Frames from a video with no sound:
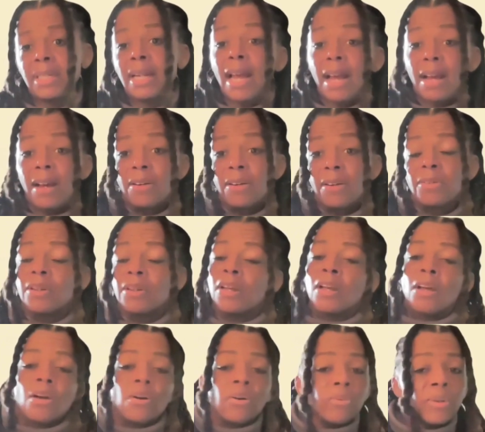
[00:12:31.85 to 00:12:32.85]
Now
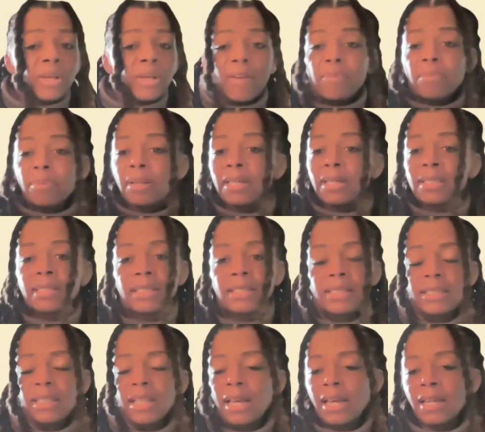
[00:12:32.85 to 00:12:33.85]
we have
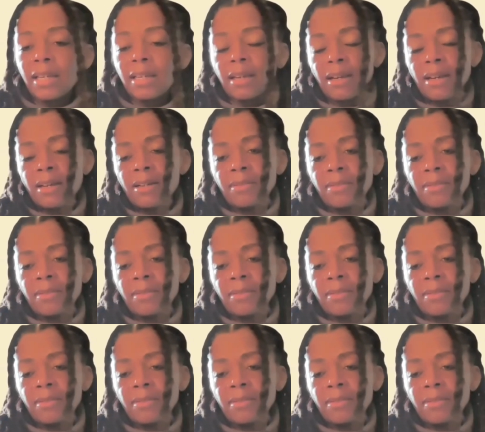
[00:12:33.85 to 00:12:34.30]
places like